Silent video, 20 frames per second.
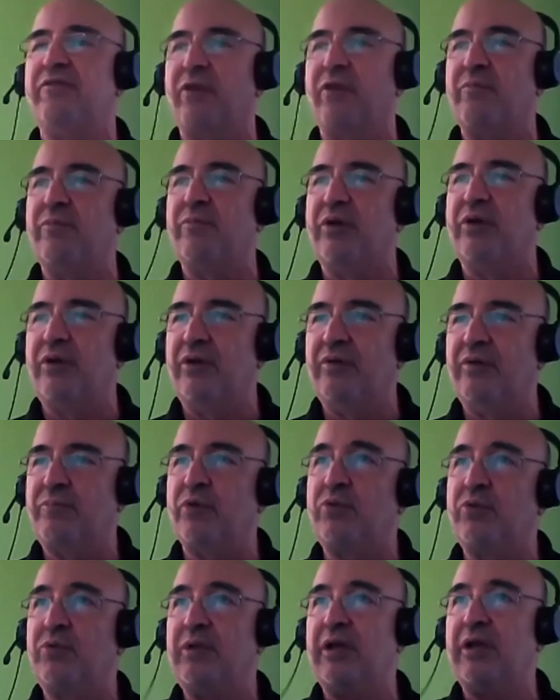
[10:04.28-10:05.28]
from
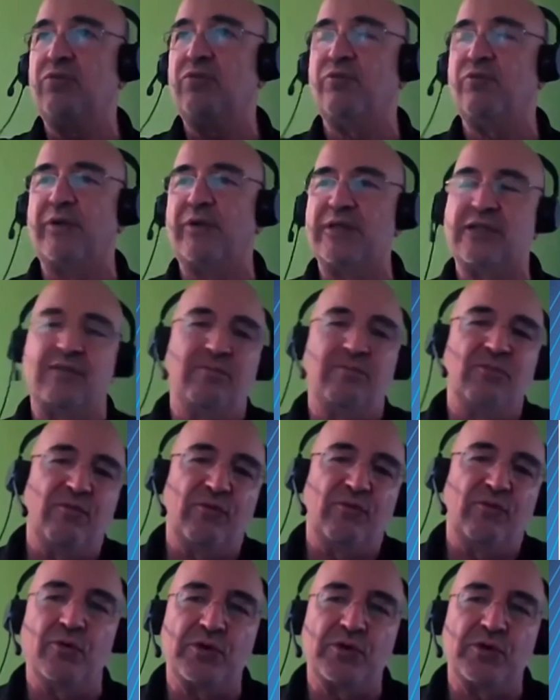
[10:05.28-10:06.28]
Portugal to France, of
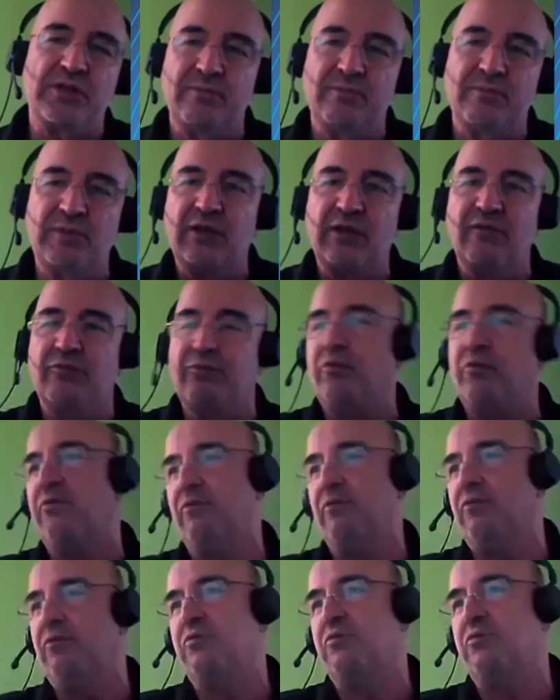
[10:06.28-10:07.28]
course,
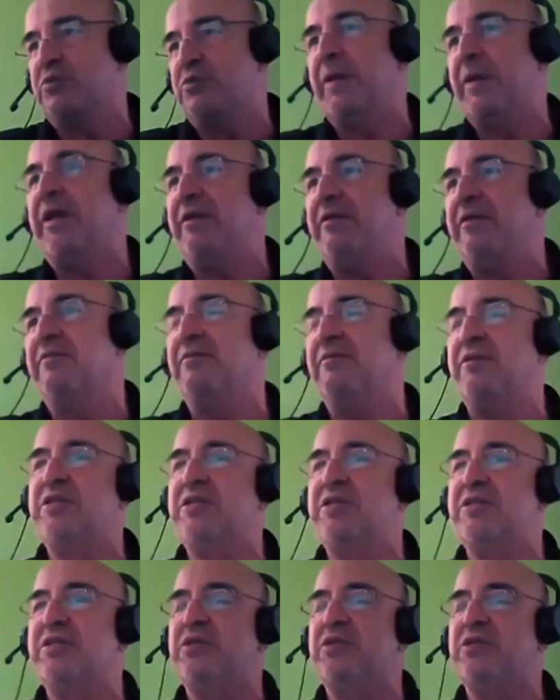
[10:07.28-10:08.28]
for Spain,
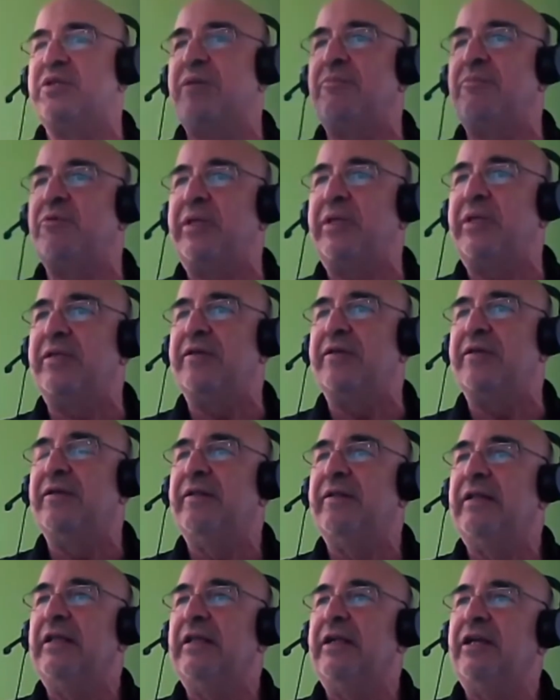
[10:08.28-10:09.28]
this is the same grid.
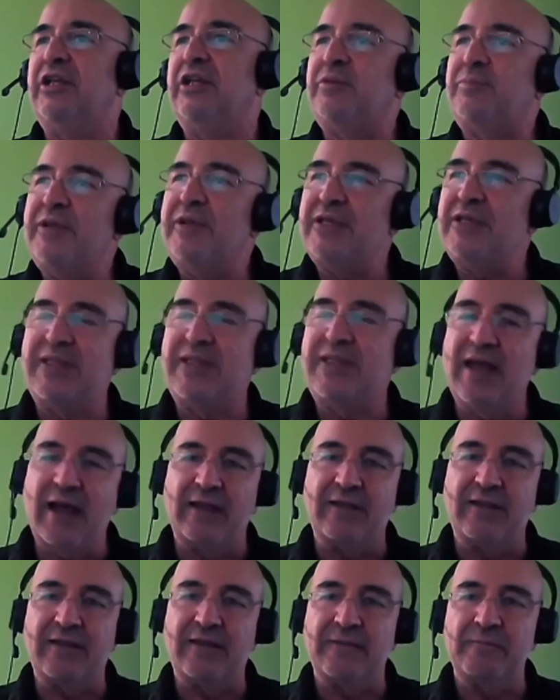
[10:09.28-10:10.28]
It means
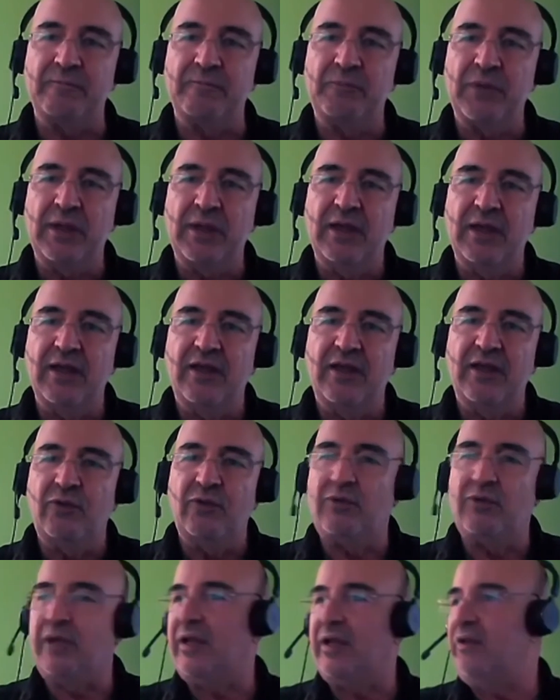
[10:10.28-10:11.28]
that
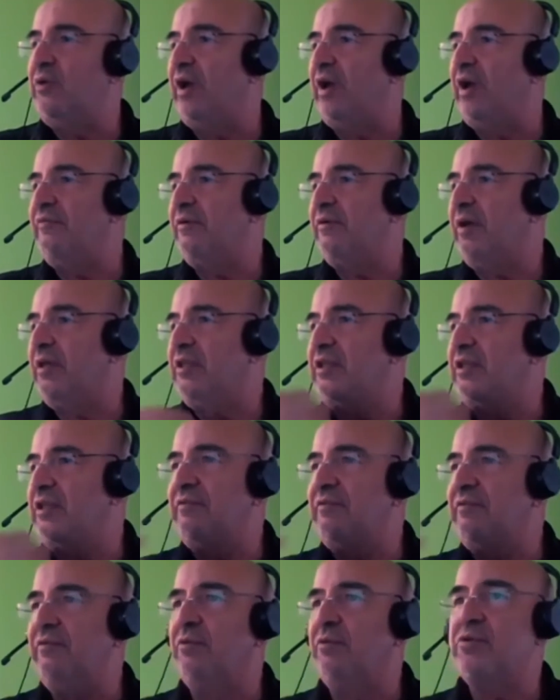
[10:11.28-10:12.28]
you have
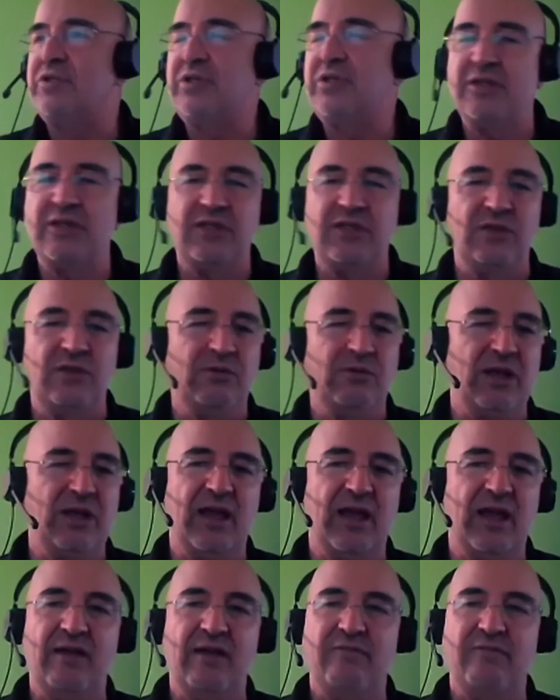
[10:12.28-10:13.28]
additive losses. You
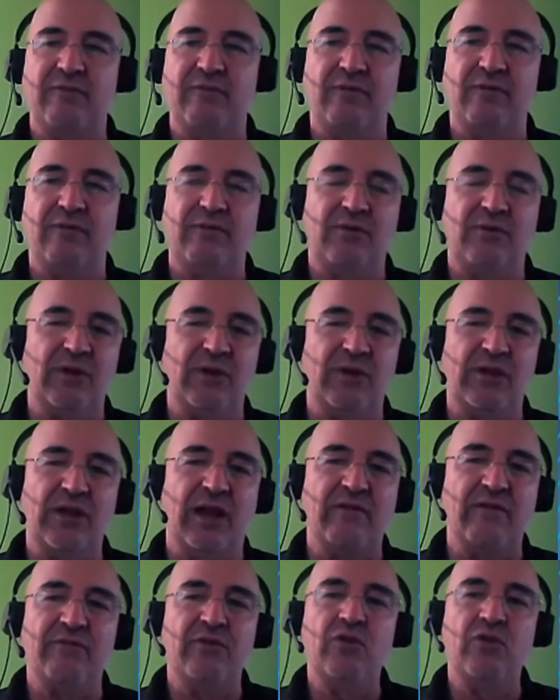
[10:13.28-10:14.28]

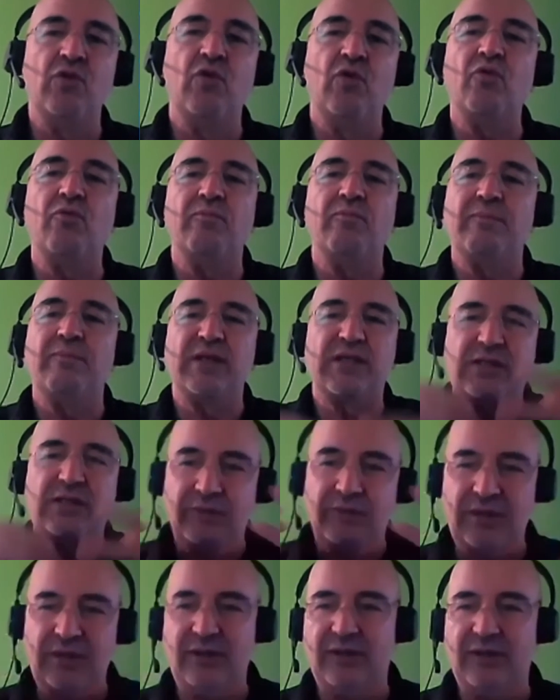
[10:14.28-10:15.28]
have no
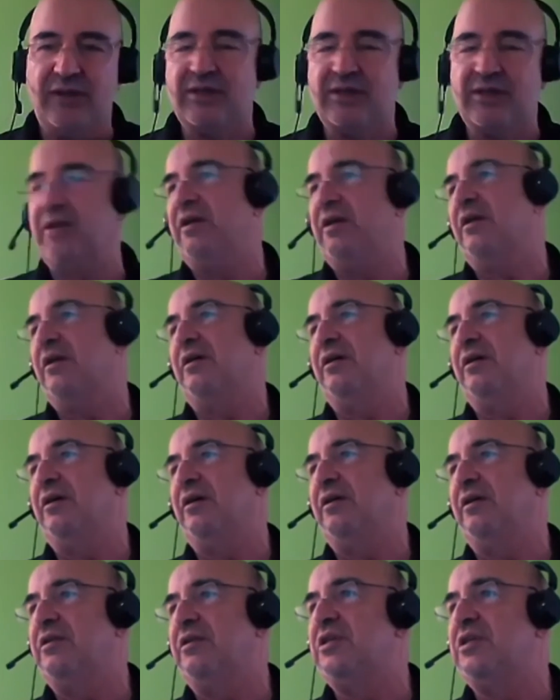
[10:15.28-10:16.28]
mastering this
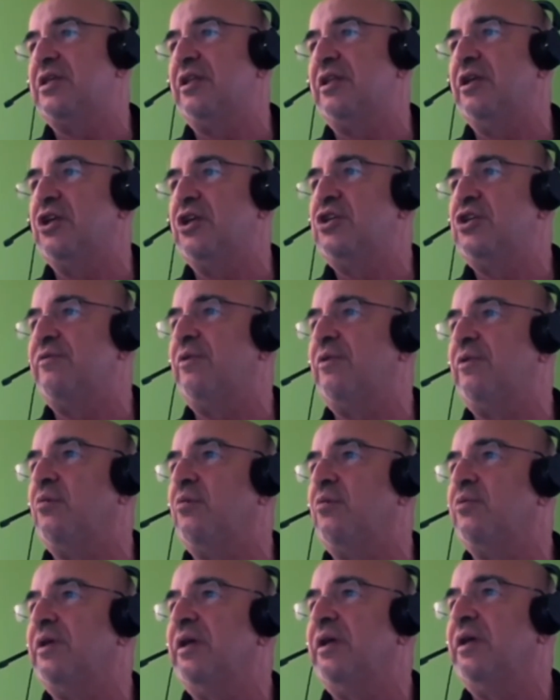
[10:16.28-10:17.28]
energy
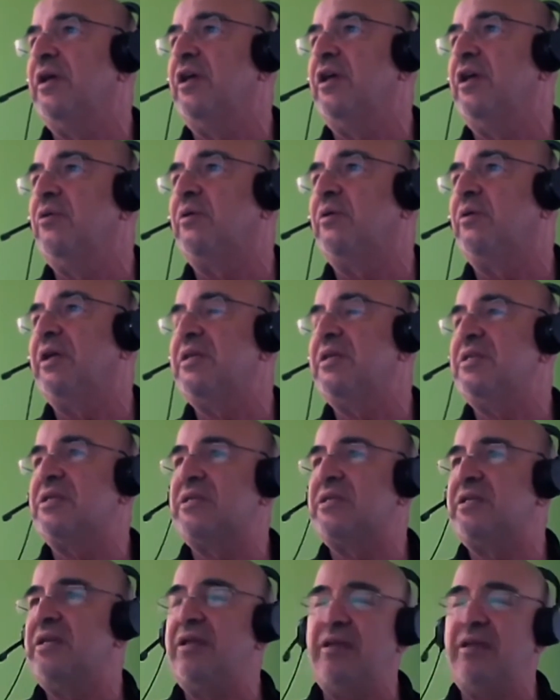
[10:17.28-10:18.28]
flow. You can
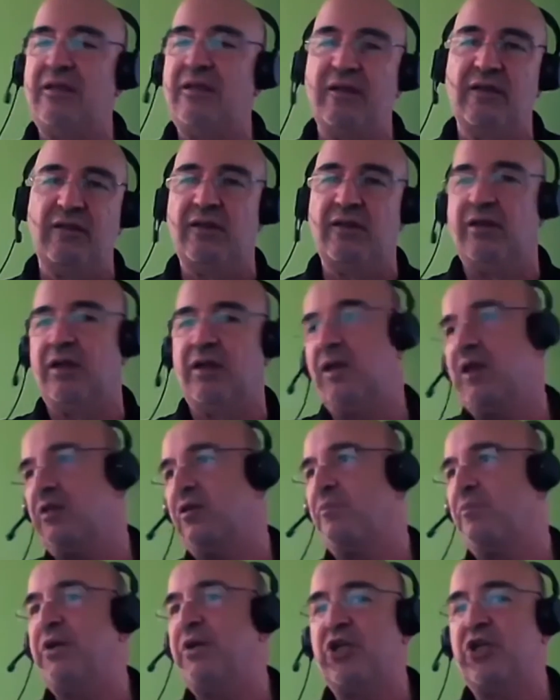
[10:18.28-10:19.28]
see
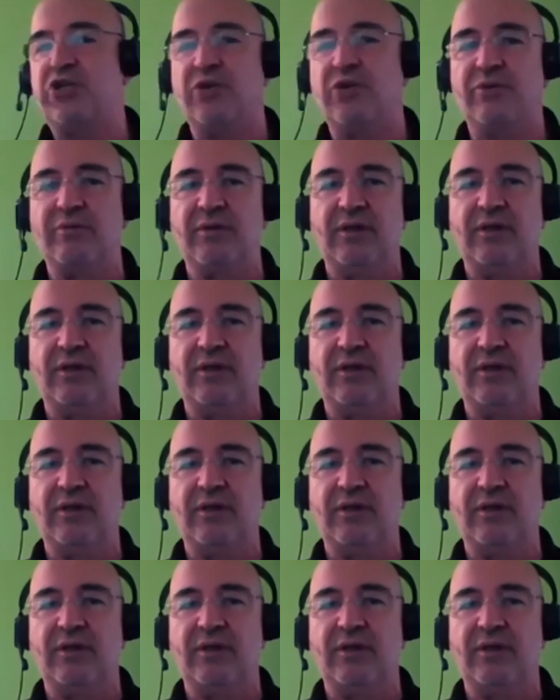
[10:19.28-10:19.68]
another picture.